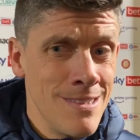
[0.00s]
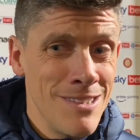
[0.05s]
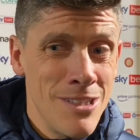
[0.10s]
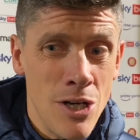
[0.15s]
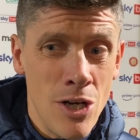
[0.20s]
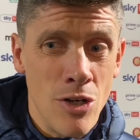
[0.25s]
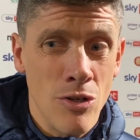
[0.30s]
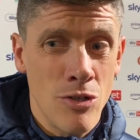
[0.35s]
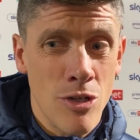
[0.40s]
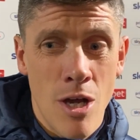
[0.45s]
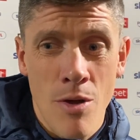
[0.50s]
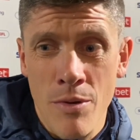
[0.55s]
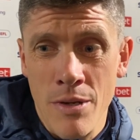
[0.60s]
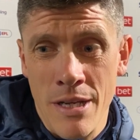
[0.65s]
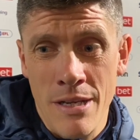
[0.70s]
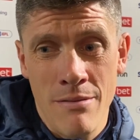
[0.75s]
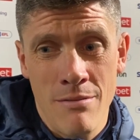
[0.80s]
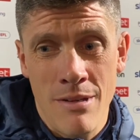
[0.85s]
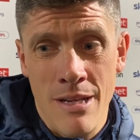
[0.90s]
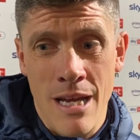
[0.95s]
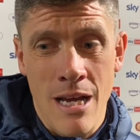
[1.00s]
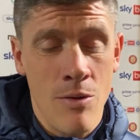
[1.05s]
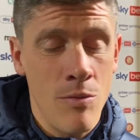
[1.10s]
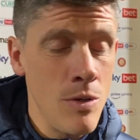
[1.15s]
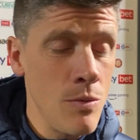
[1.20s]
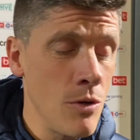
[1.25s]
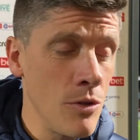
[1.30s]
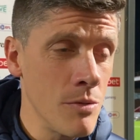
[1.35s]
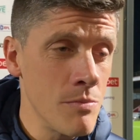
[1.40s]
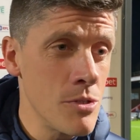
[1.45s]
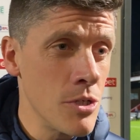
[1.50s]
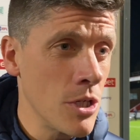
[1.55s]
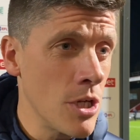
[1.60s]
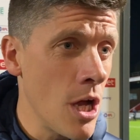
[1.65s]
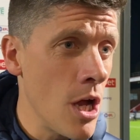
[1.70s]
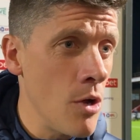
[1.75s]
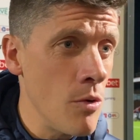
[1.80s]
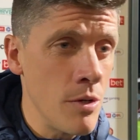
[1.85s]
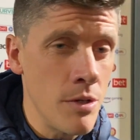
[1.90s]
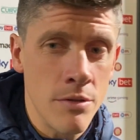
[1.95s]
aren't going how we want them to
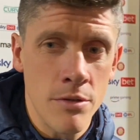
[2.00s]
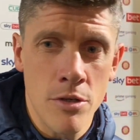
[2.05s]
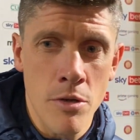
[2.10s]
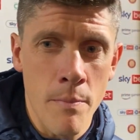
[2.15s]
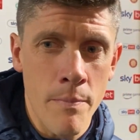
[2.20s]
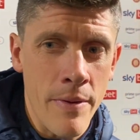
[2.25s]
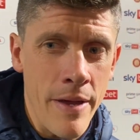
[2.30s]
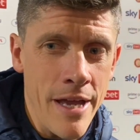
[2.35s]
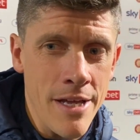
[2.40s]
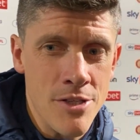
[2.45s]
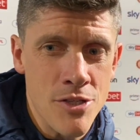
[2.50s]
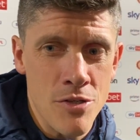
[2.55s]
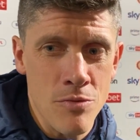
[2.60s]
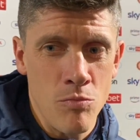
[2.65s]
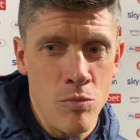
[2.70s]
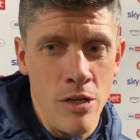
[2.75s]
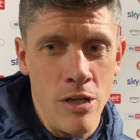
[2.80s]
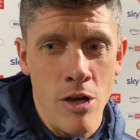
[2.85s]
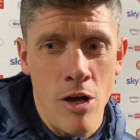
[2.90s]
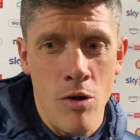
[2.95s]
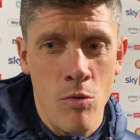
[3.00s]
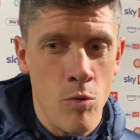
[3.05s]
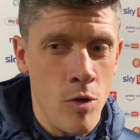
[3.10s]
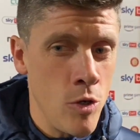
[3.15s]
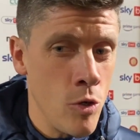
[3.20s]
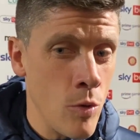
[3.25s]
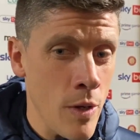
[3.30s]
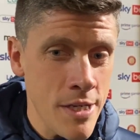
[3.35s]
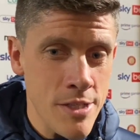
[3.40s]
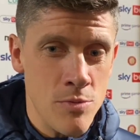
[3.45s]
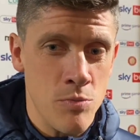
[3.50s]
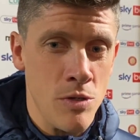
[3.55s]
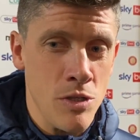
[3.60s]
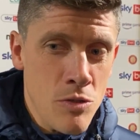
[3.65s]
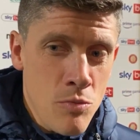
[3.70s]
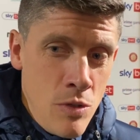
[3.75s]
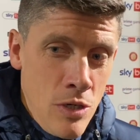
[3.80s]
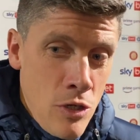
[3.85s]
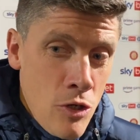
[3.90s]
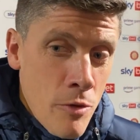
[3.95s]
go. And compared to, we
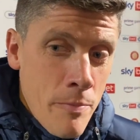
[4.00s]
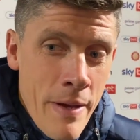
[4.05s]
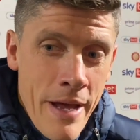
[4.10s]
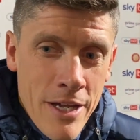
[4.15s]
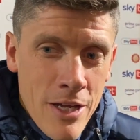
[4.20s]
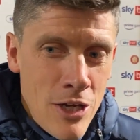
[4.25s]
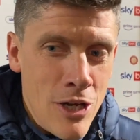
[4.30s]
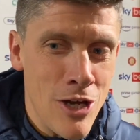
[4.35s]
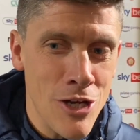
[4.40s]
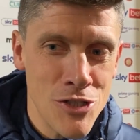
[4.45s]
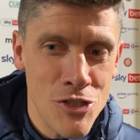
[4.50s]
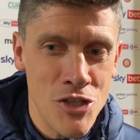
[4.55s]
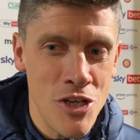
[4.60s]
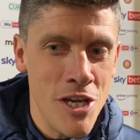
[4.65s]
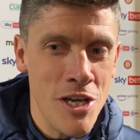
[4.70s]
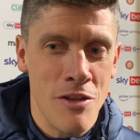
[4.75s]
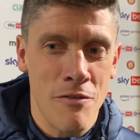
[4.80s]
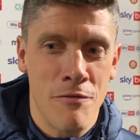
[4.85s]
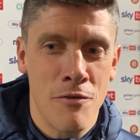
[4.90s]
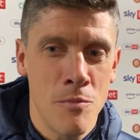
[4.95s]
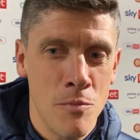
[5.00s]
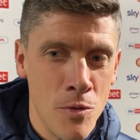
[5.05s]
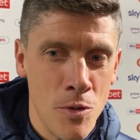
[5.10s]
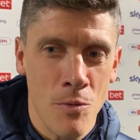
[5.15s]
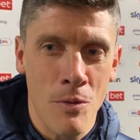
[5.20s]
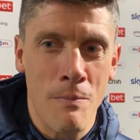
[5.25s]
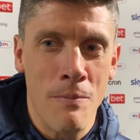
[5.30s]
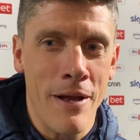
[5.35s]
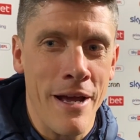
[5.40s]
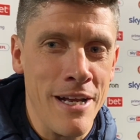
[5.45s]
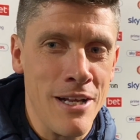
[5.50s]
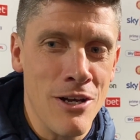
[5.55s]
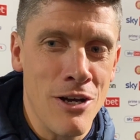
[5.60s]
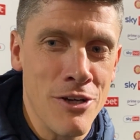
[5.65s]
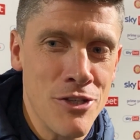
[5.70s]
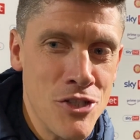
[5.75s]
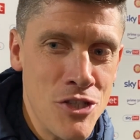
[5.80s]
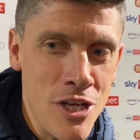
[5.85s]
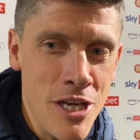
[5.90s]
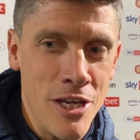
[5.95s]
look back at last year, the football that we played
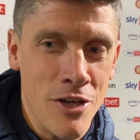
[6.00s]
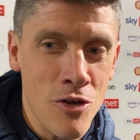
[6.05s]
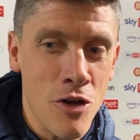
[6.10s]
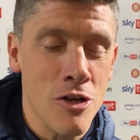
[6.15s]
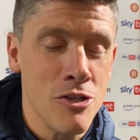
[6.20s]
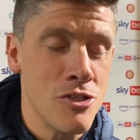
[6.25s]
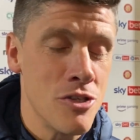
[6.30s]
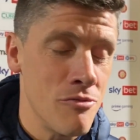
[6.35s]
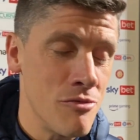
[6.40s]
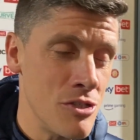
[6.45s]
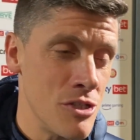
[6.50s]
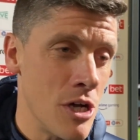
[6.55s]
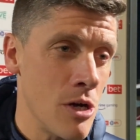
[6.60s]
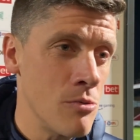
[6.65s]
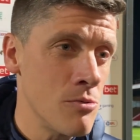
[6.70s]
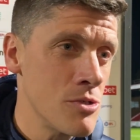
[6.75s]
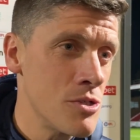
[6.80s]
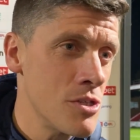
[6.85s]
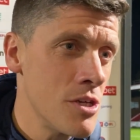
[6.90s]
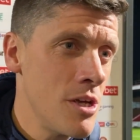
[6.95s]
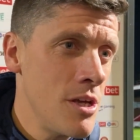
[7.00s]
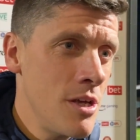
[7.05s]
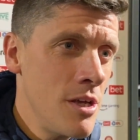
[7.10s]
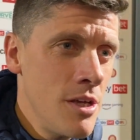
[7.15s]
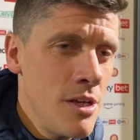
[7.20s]
last year got us the results.